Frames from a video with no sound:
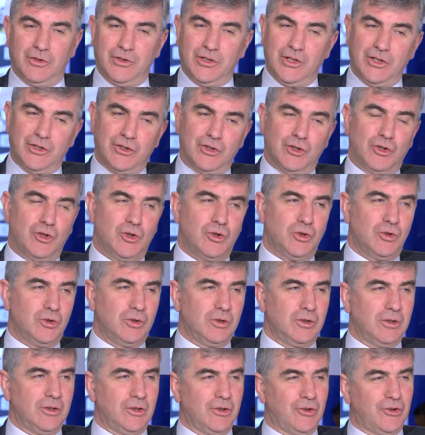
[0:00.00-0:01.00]
in the
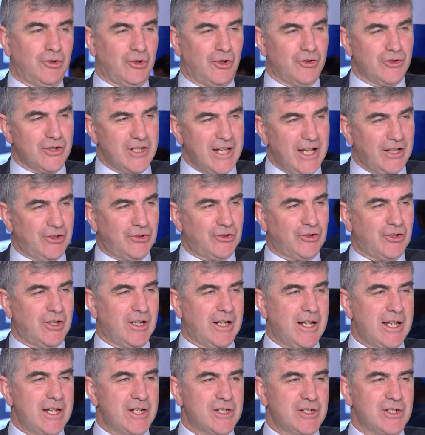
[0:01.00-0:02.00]
halls, on the
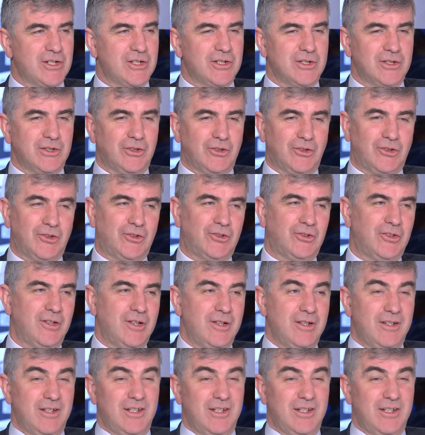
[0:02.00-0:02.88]
escalators,